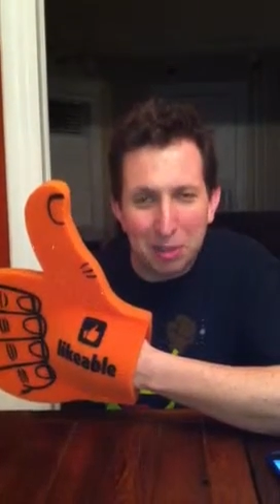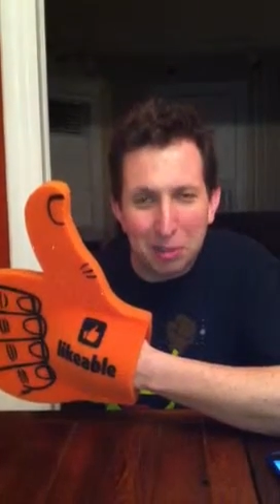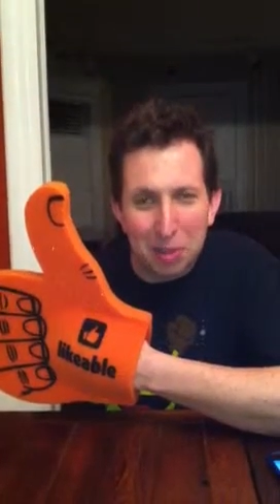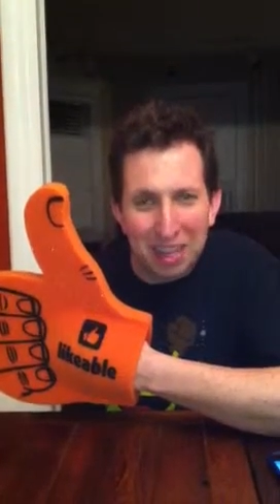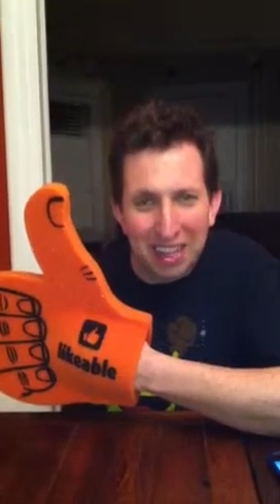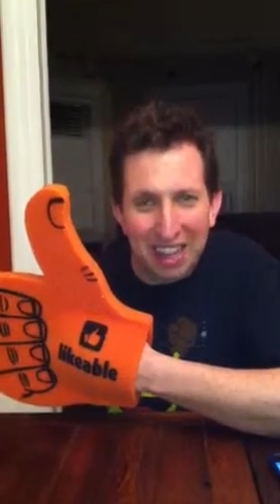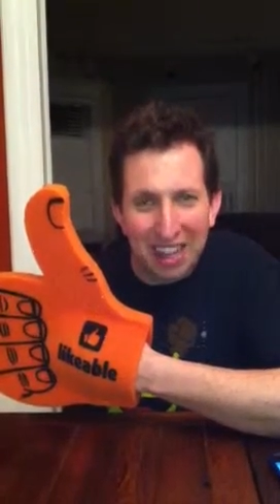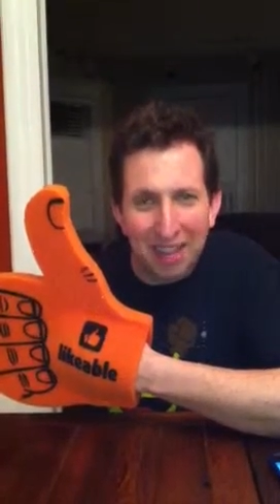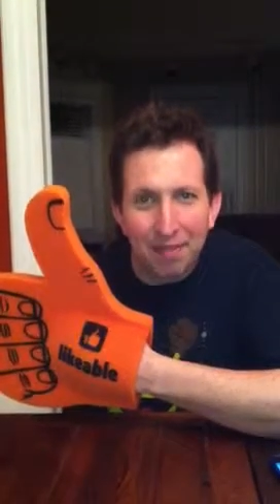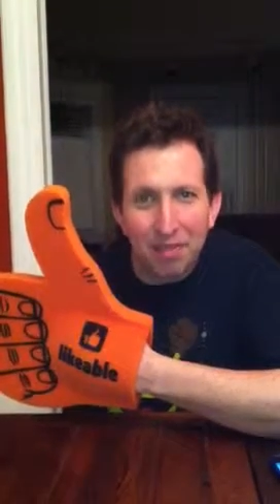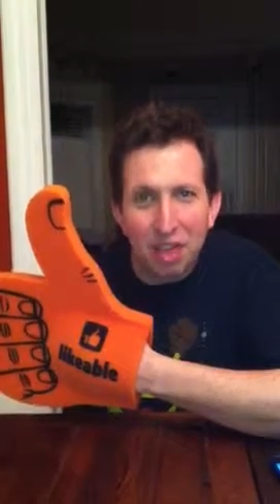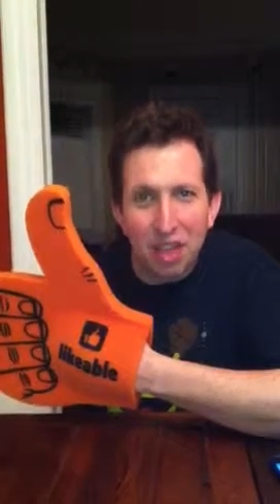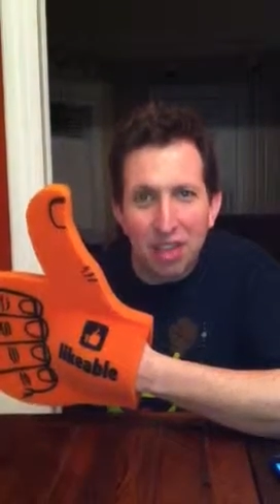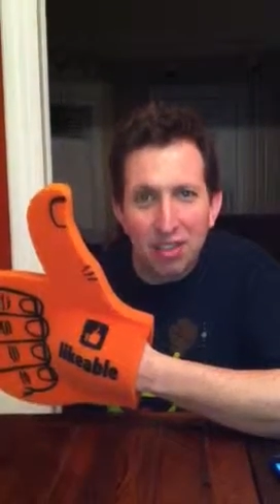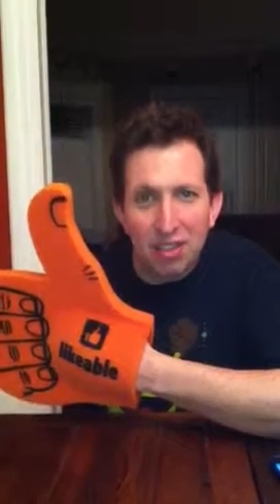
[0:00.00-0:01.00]
speaking.
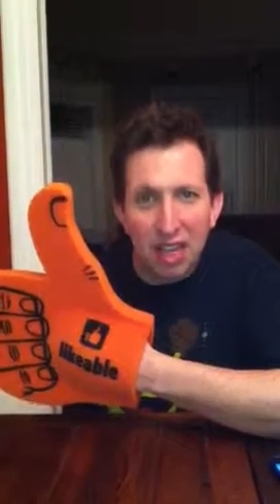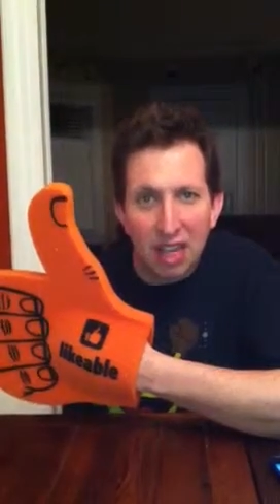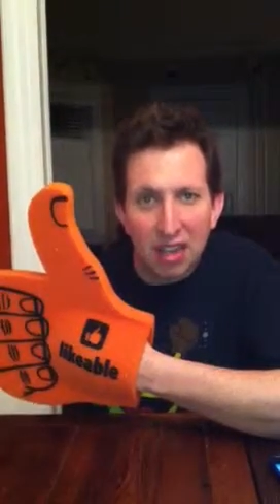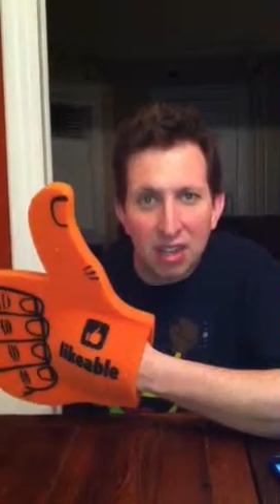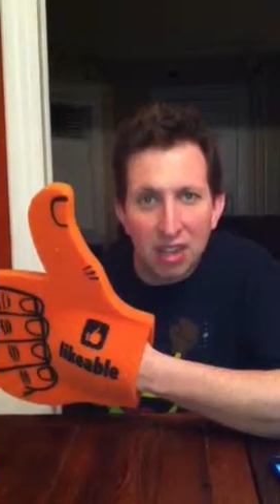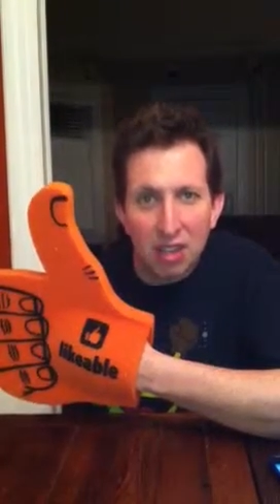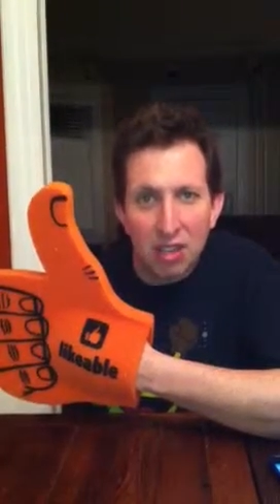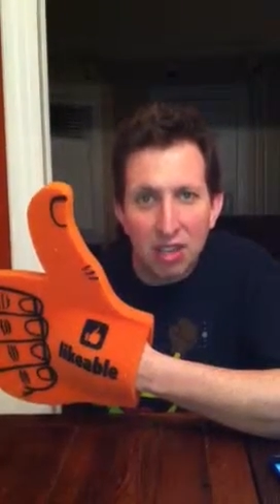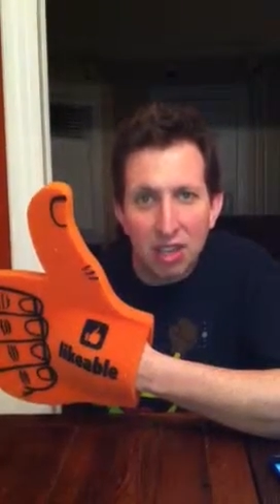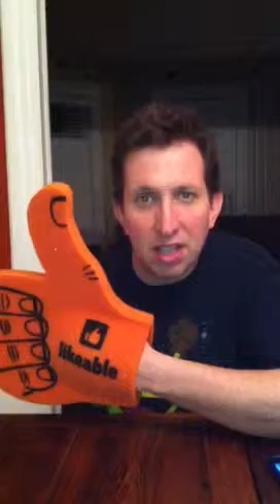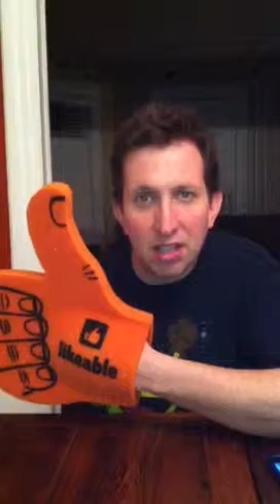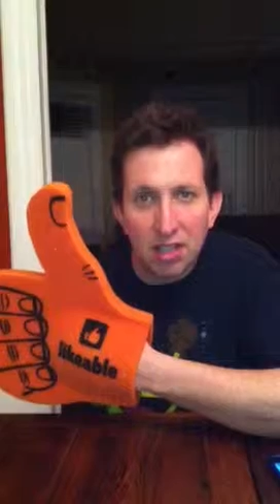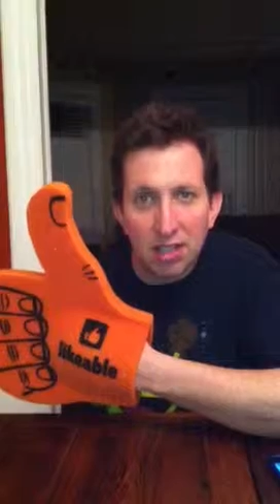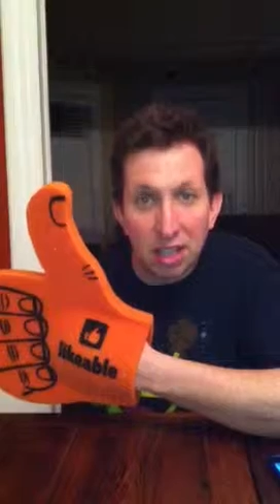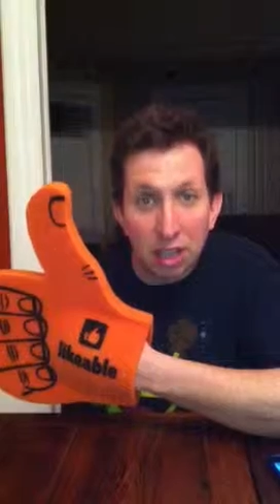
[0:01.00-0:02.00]
Seth is
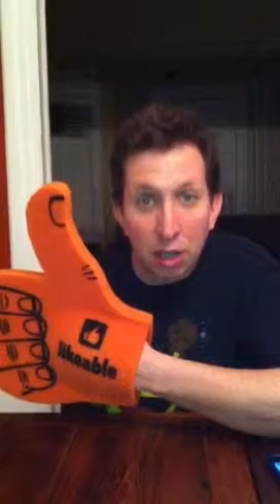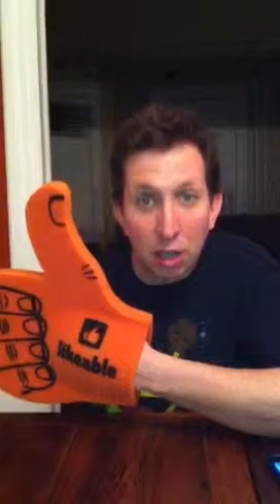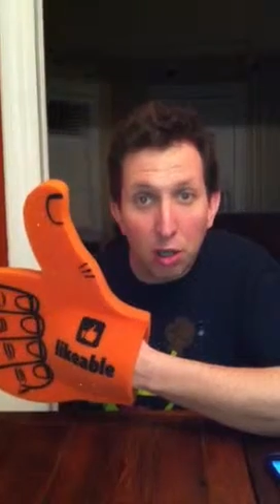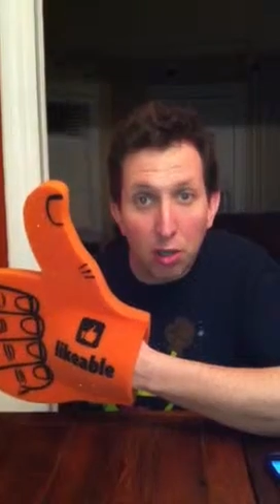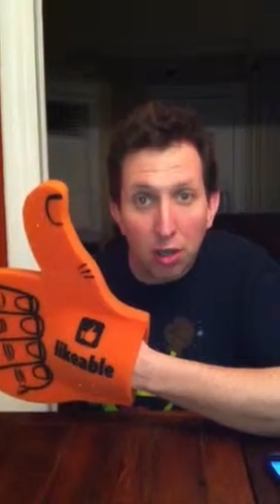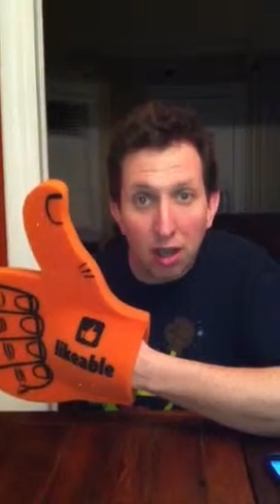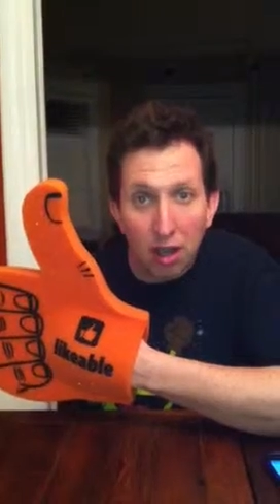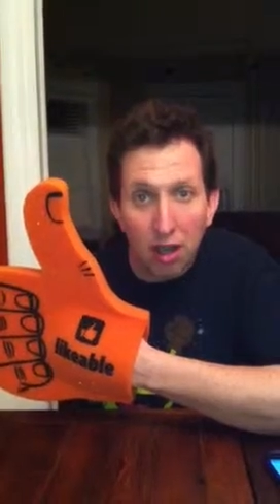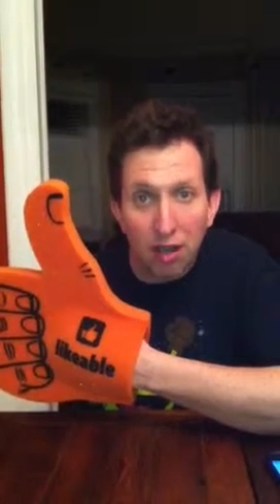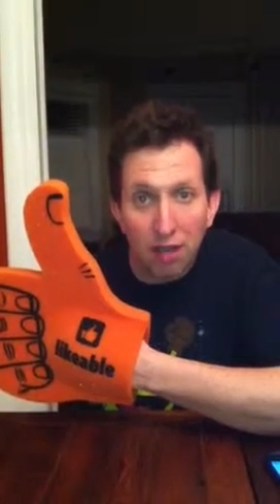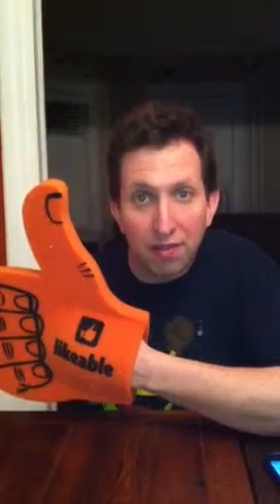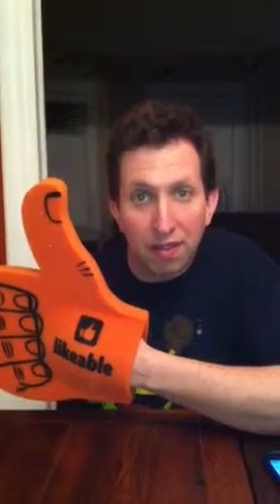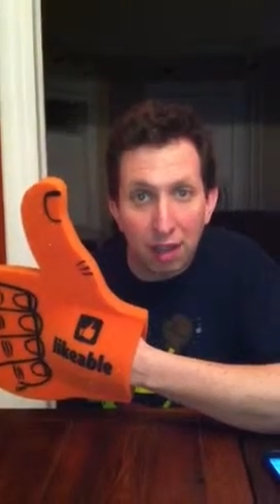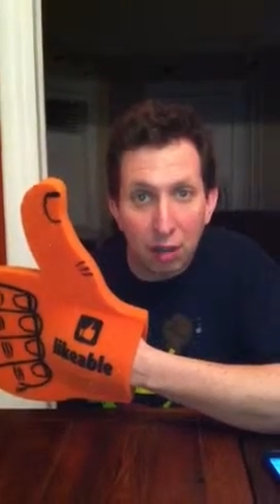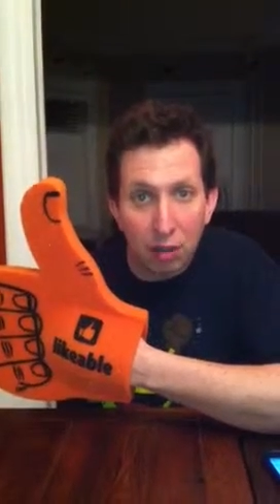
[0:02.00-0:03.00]
the CEO
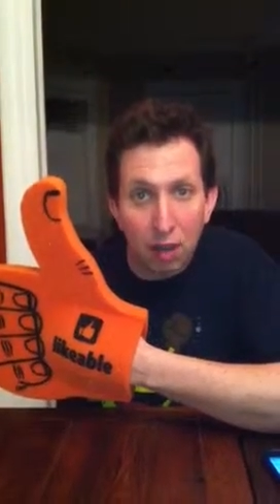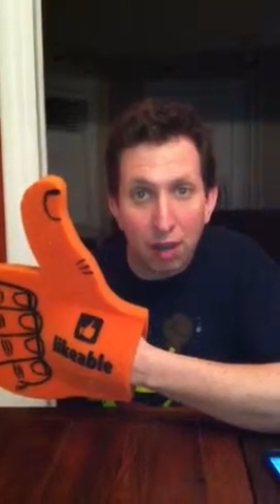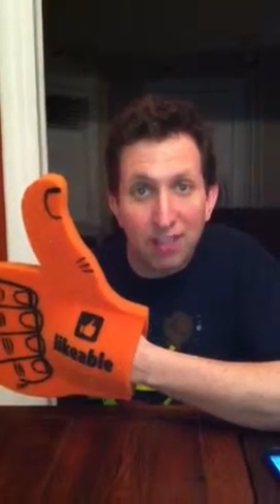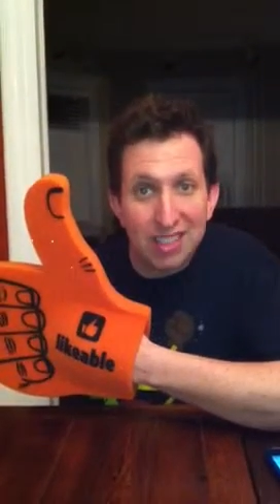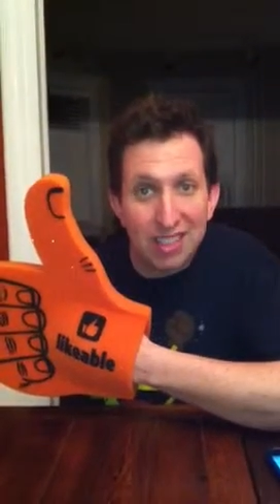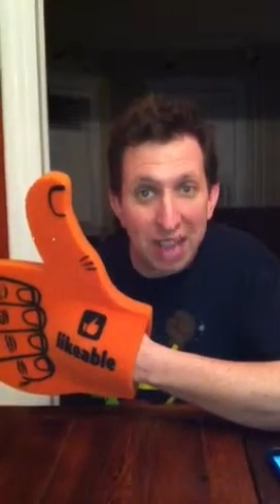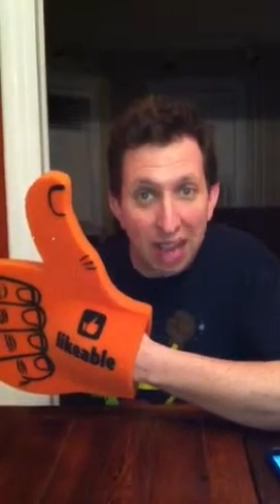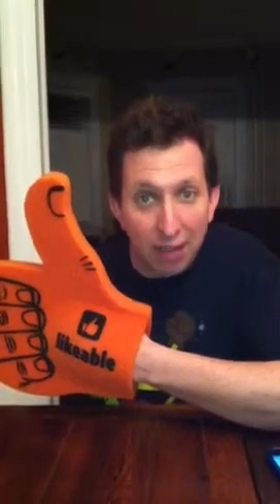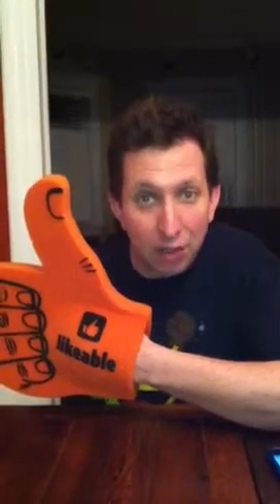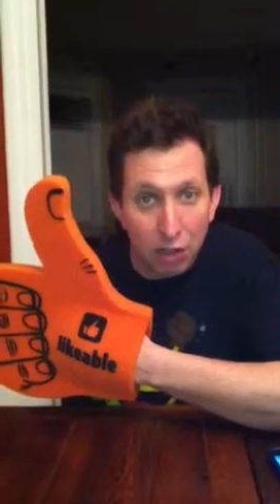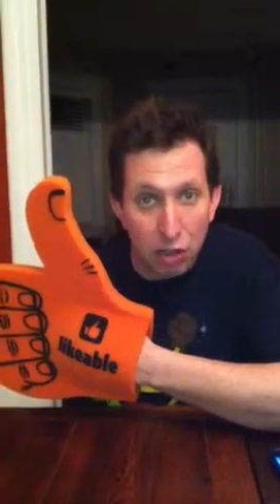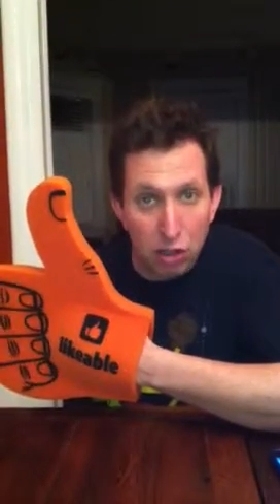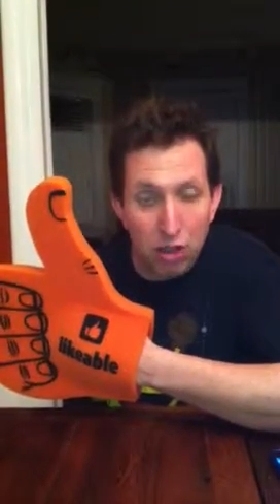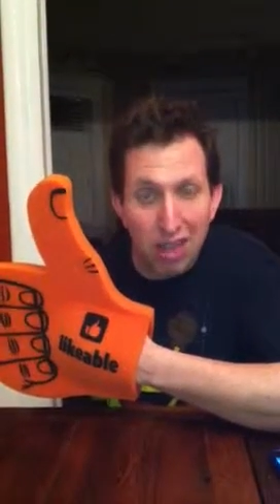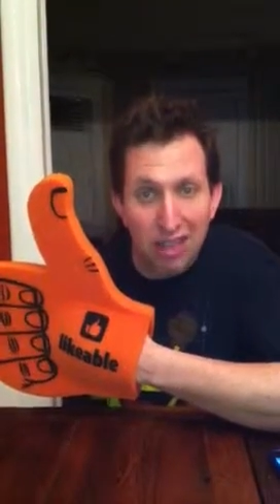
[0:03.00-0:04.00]
and founder of
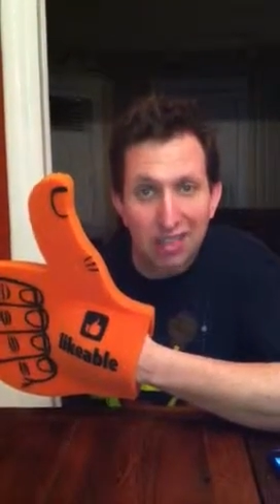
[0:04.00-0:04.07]
SVNGR,